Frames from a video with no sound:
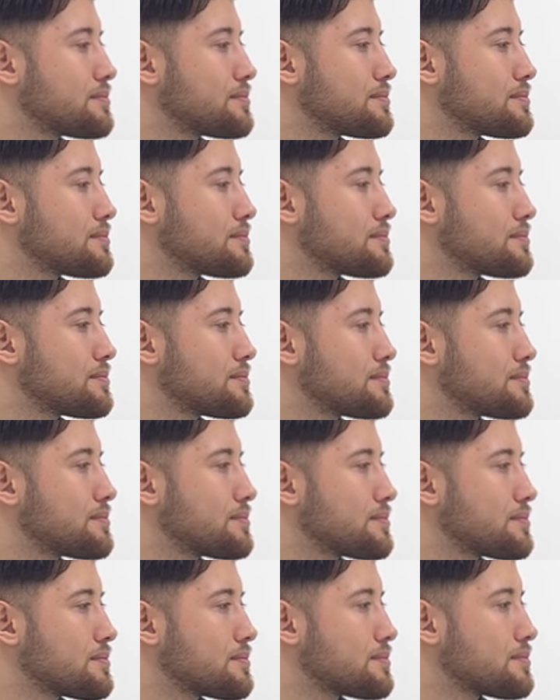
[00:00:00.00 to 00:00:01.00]

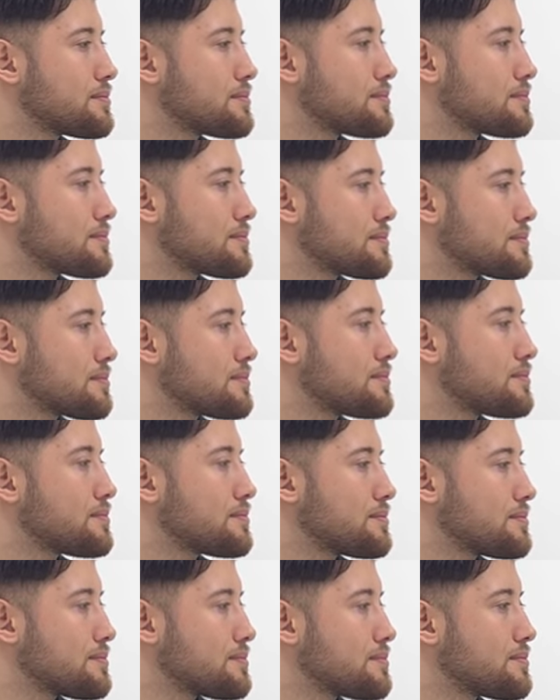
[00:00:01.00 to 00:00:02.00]

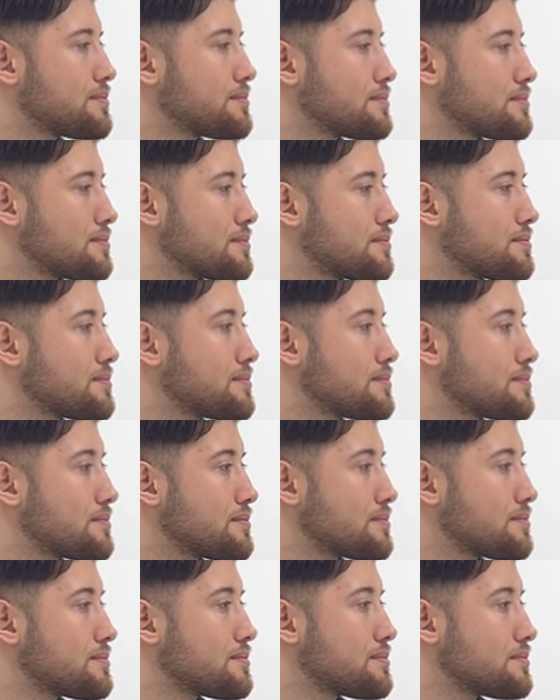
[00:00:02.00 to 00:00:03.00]

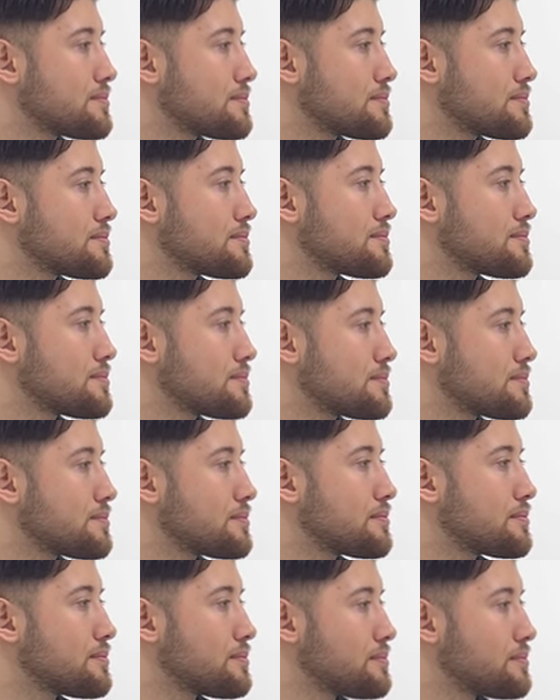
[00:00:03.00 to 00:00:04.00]

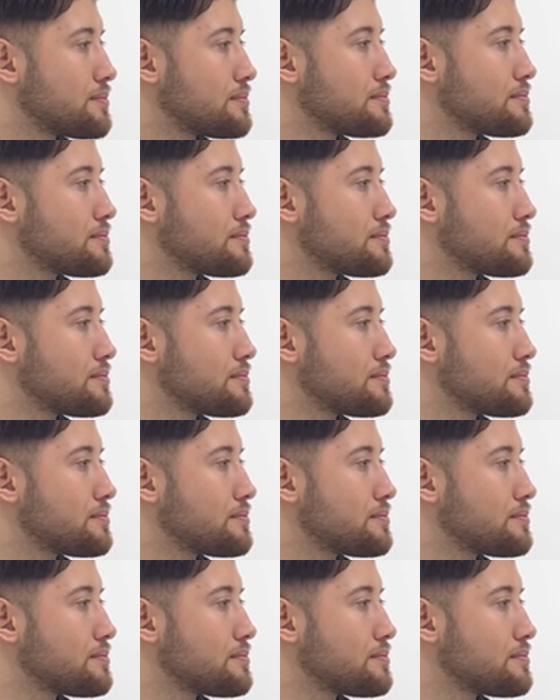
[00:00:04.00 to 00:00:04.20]
The person shown says nothing.